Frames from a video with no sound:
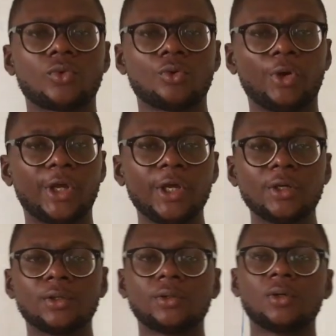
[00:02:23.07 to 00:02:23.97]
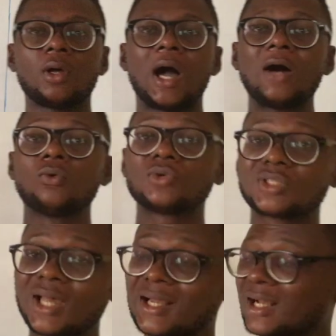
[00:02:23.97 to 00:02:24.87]
Okay? And we
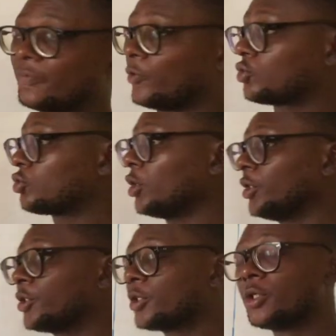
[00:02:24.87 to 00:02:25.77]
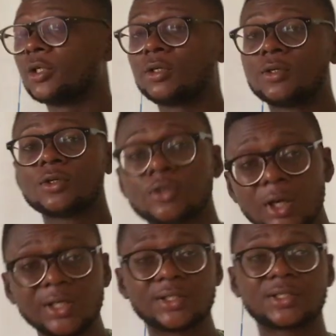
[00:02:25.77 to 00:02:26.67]
said that for solids,
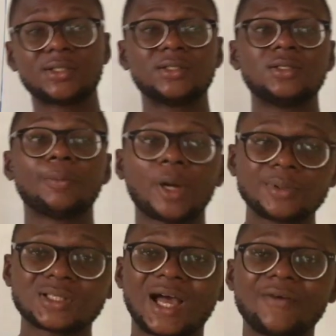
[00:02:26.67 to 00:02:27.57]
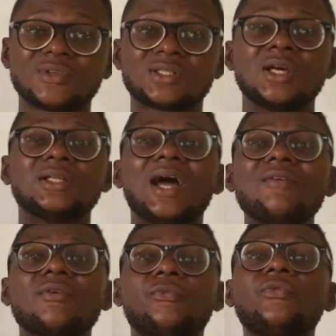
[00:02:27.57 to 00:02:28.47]
the properties they have is they
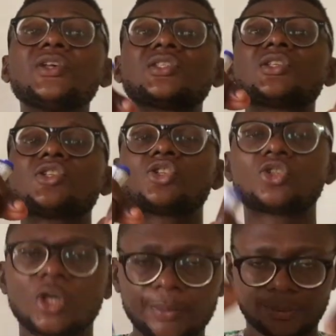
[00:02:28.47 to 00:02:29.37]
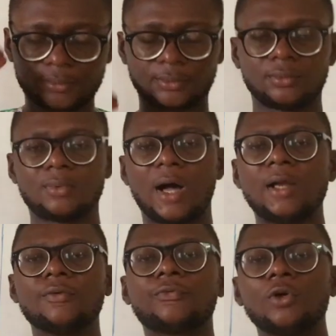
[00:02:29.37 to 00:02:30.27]
have a fixed shape
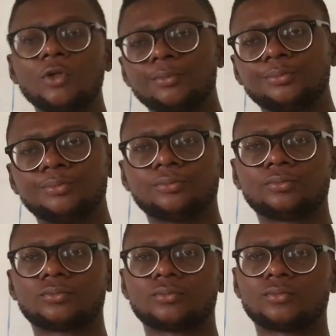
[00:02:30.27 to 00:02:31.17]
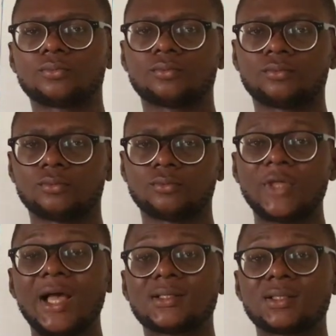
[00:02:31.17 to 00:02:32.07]
and a volume.
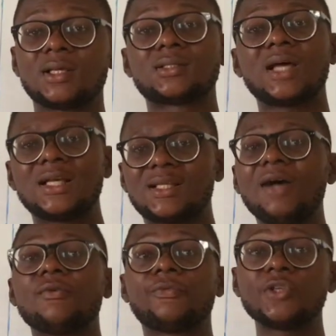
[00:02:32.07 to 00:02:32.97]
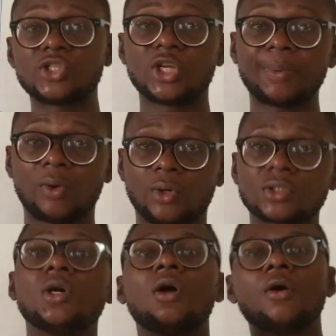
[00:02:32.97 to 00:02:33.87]
That is a size. They have a fixed shape and what?
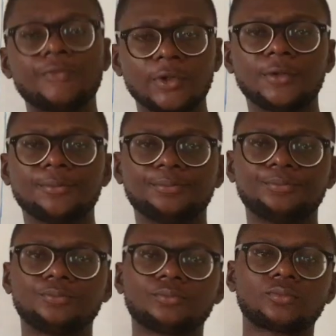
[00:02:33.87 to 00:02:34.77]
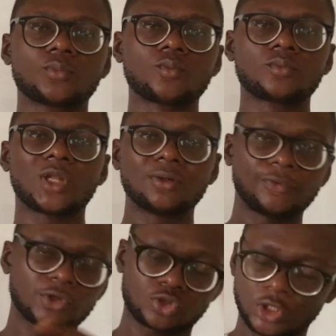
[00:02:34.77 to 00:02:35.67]
A volume.
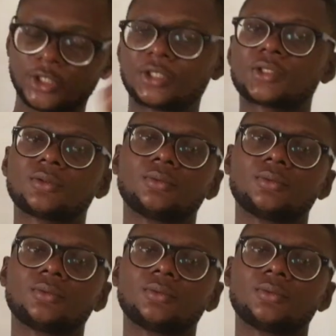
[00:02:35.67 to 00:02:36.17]
For solids.